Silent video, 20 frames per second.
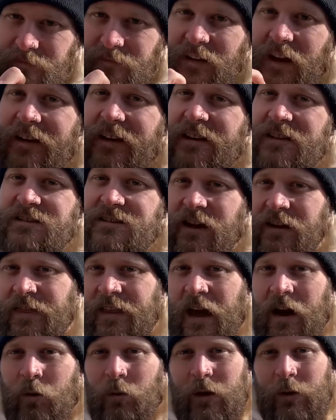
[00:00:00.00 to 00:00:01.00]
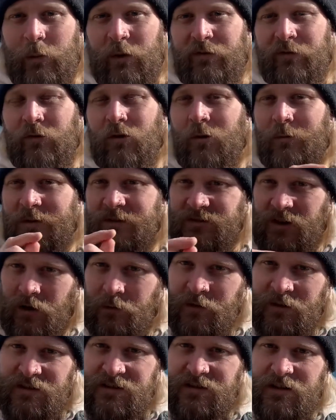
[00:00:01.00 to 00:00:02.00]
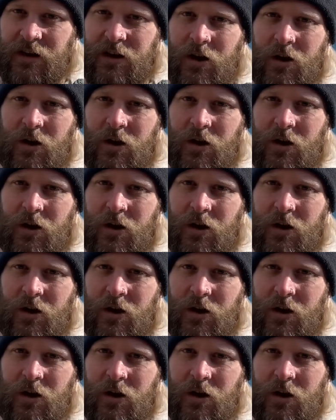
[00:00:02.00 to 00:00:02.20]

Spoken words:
And he's done that a week before, but Thomas